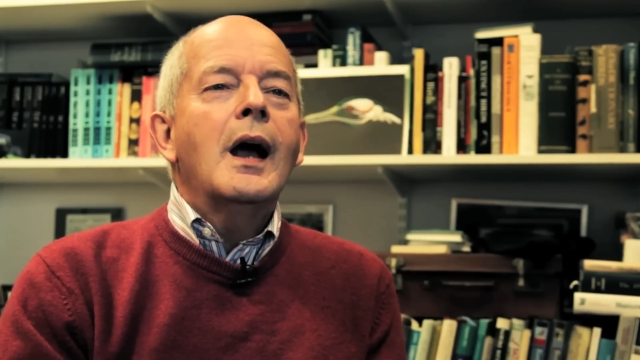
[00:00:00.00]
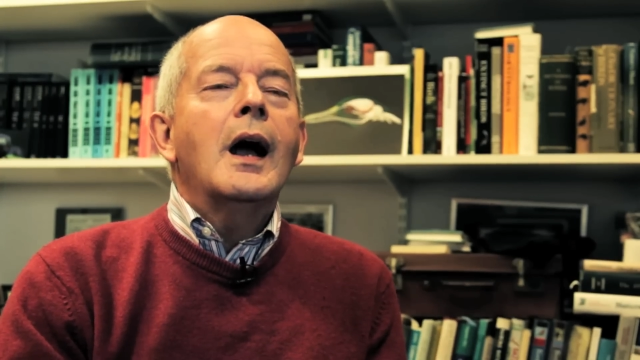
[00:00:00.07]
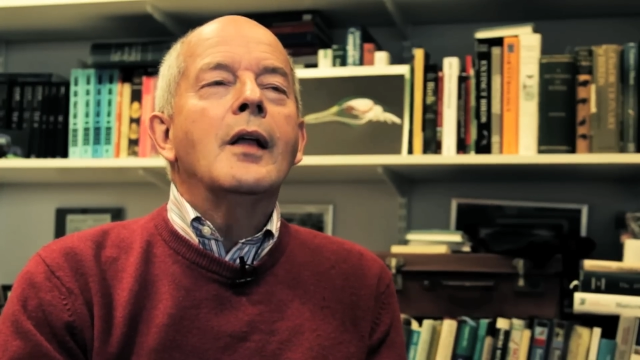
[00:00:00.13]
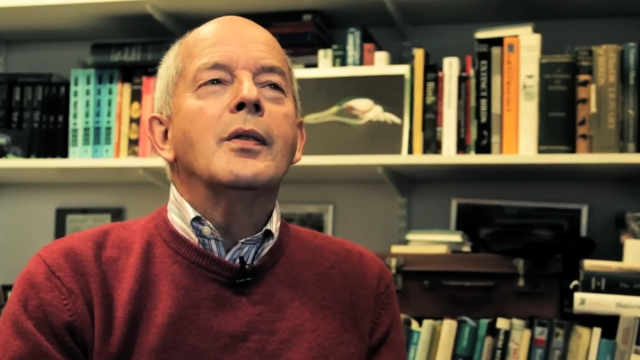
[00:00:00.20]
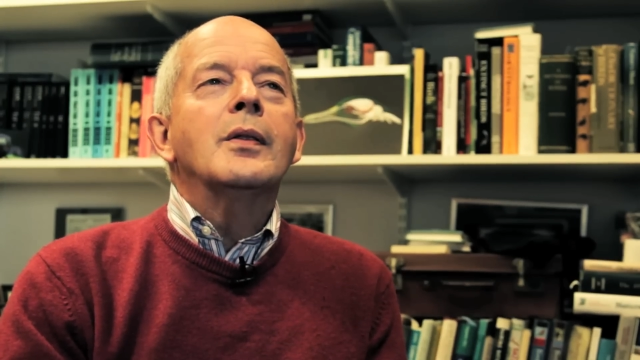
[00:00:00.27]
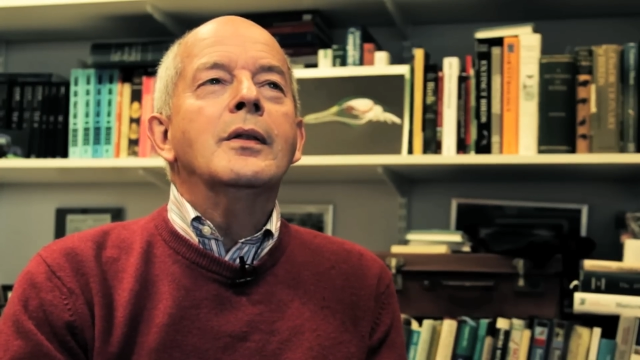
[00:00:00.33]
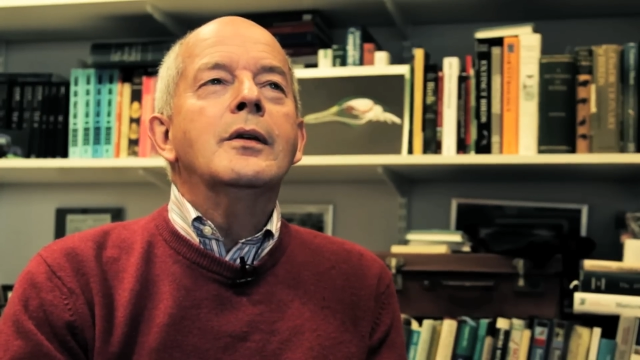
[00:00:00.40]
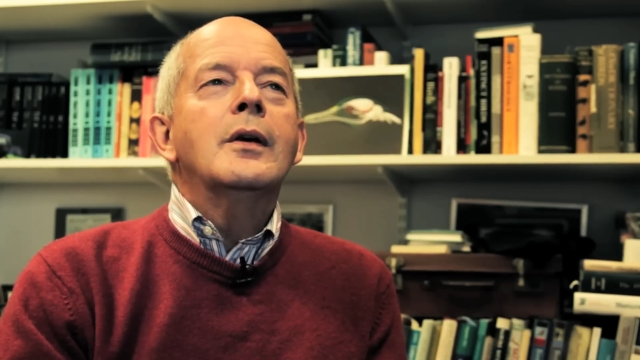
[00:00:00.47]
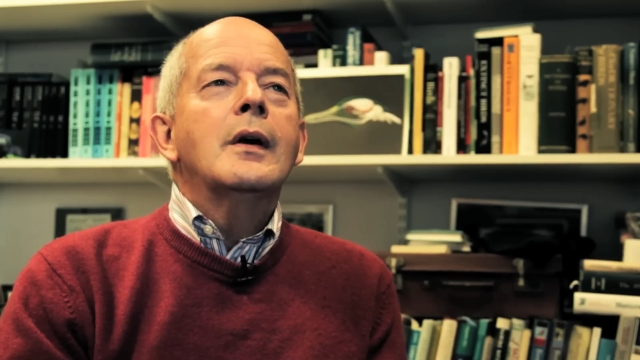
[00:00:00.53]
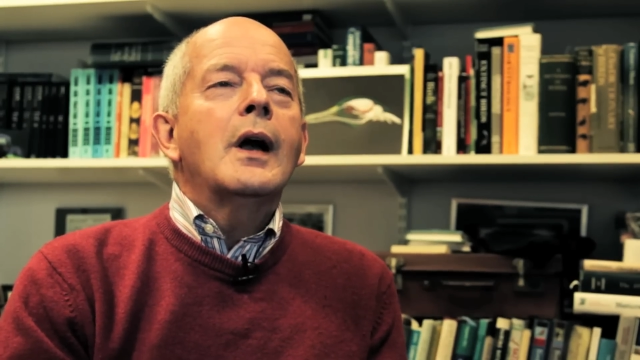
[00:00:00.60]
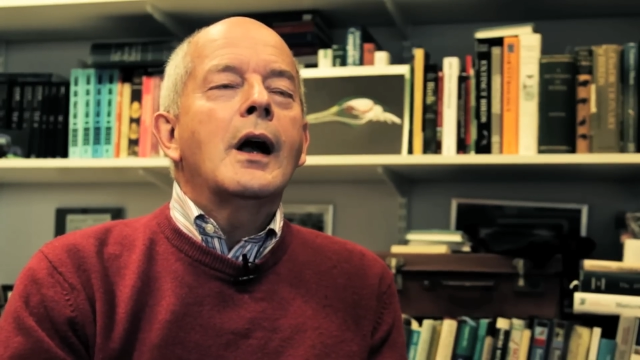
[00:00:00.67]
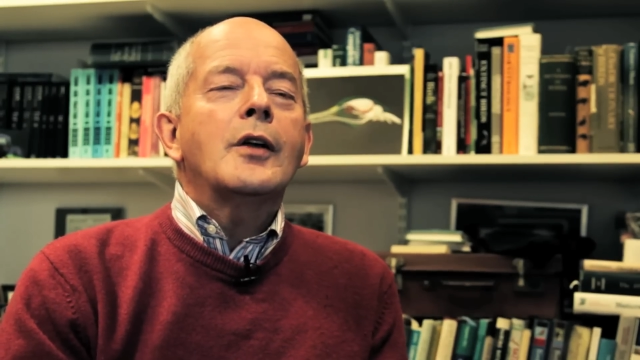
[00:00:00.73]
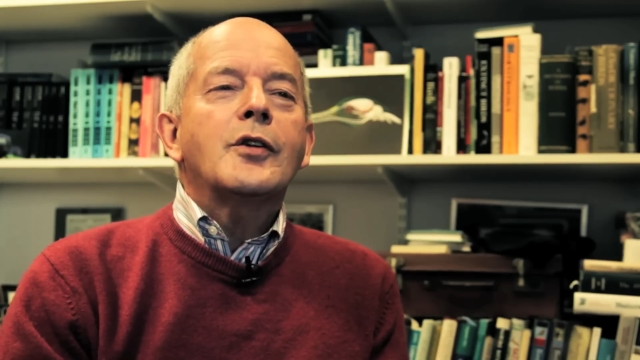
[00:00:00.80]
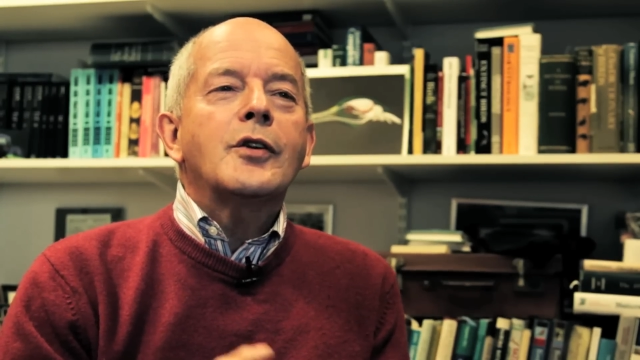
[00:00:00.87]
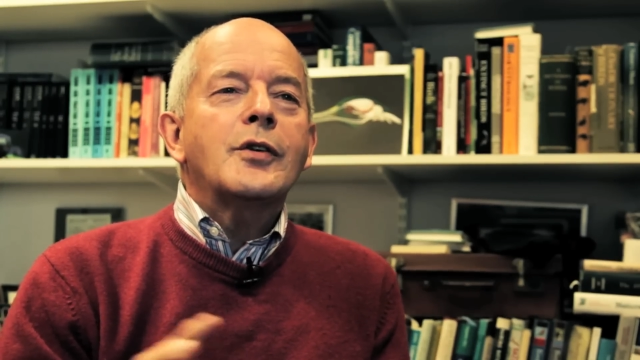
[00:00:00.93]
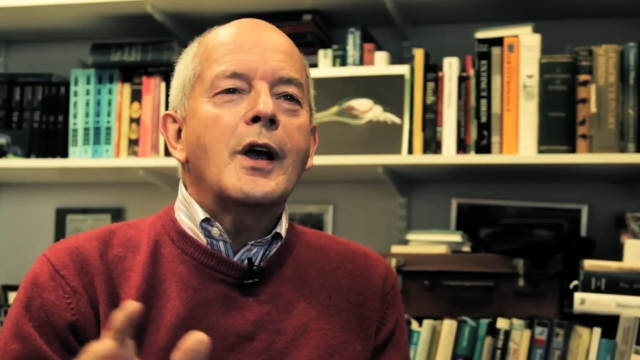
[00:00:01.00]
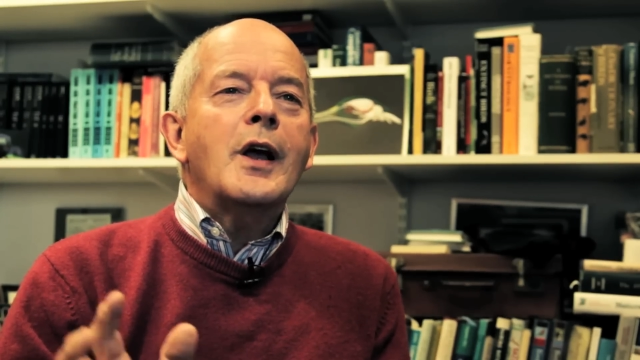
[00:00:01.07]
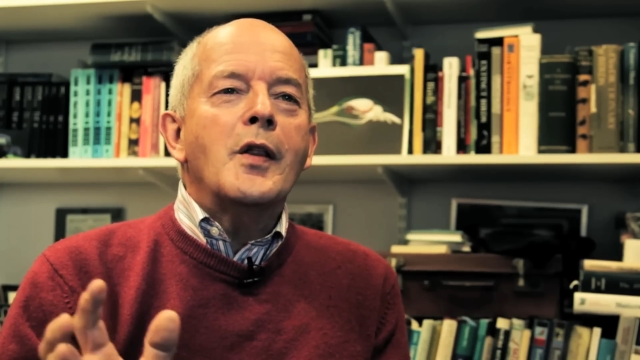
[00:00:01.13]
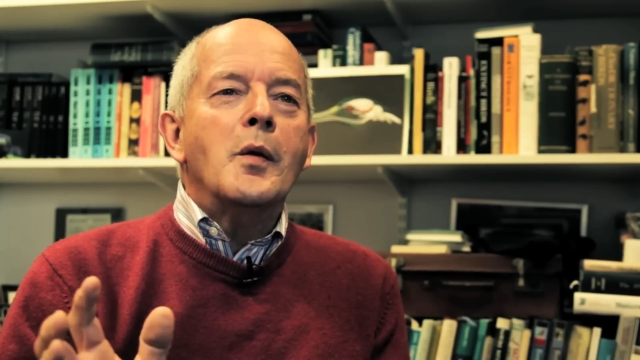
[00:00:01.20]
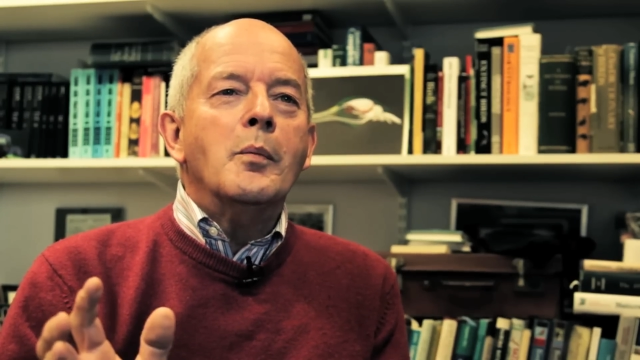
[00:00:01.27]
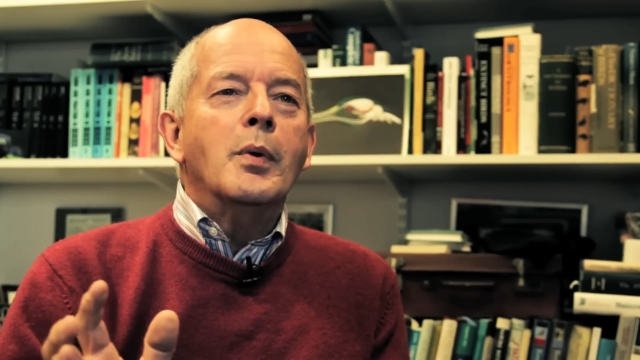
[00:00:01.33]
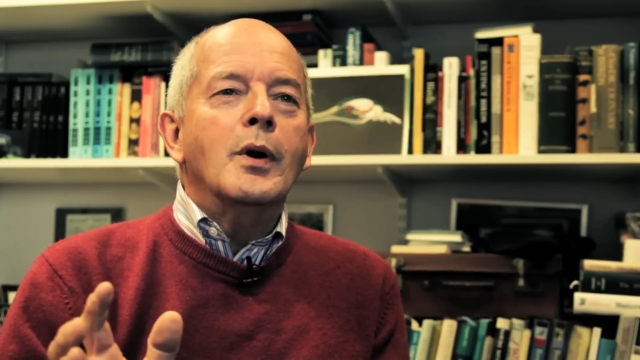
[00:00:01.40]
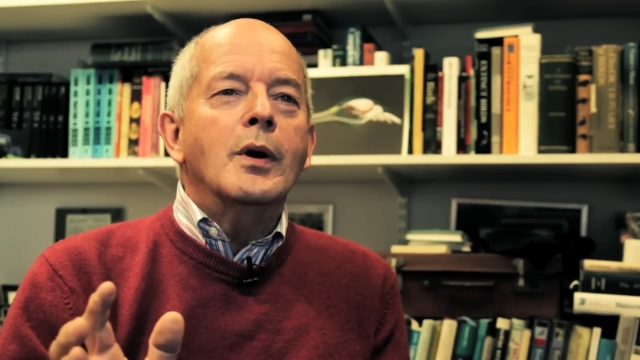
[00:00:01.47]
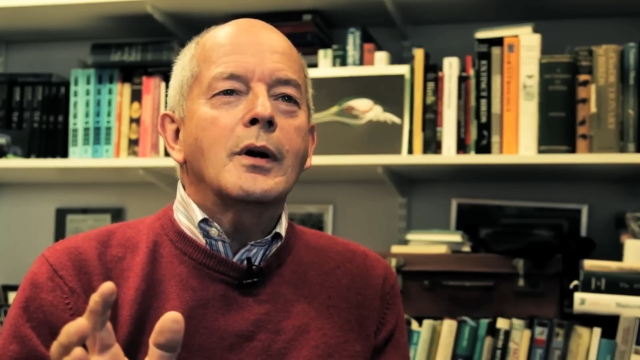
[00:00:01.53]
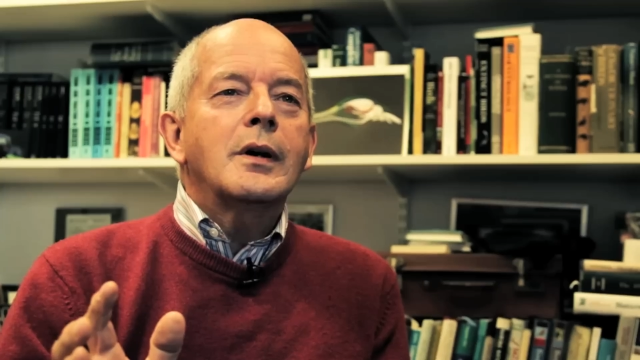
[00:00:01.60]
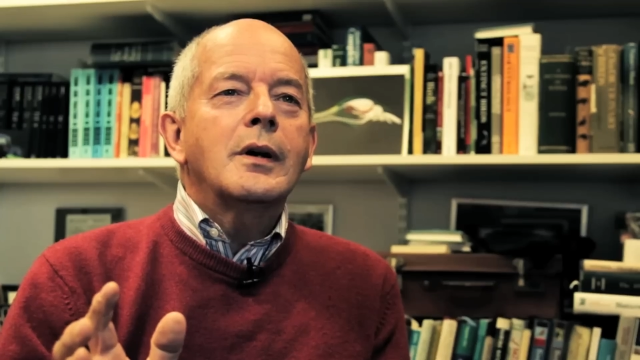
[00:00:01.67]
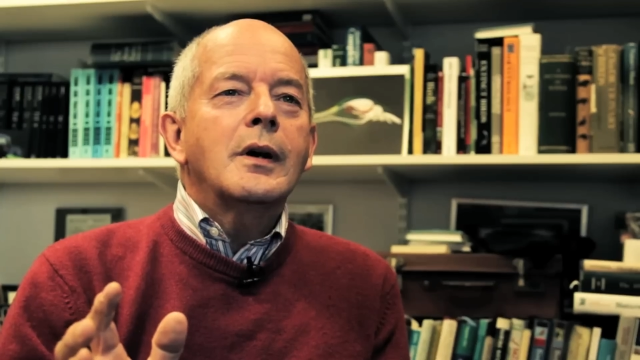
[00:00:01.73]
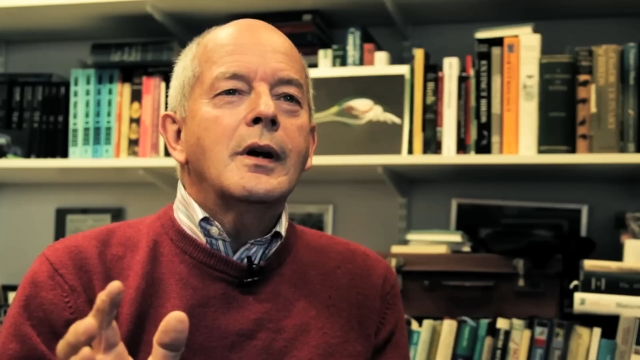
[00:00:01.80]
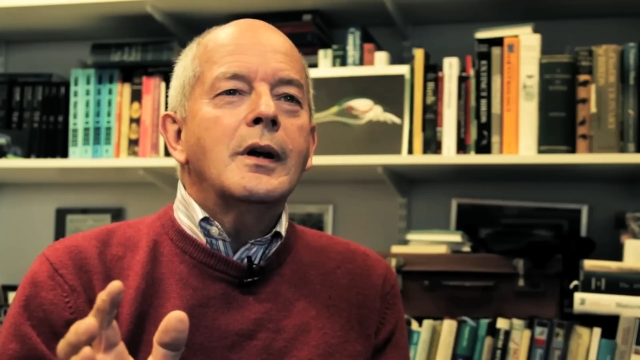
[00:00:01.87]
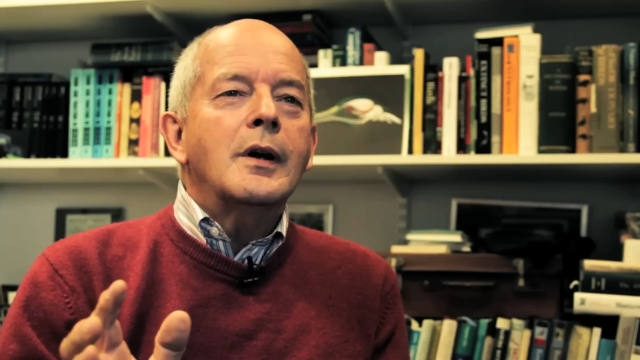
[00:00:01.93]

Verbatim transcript: And as I say in the book,